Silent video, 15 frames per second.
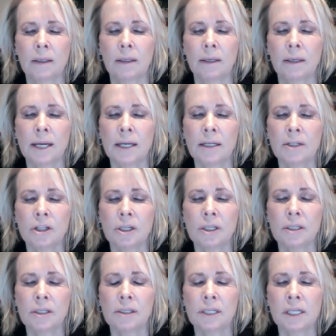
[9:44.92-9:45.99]
not
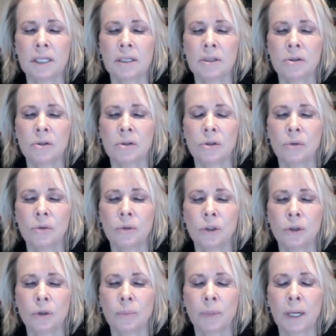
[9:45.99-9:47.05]
just into
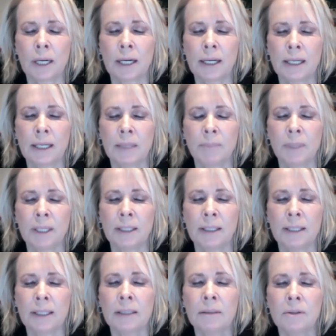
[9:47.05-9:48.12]
your body, but
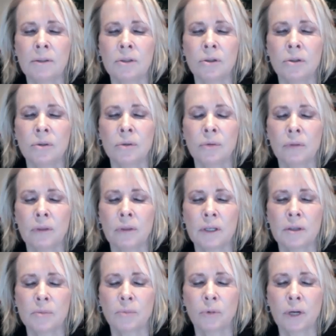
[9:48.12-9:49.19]
into
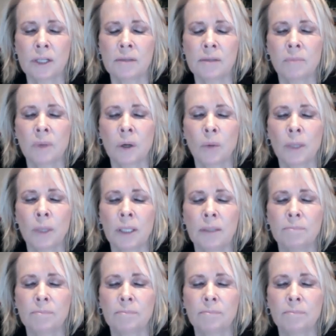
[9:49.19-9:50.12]
this present moment.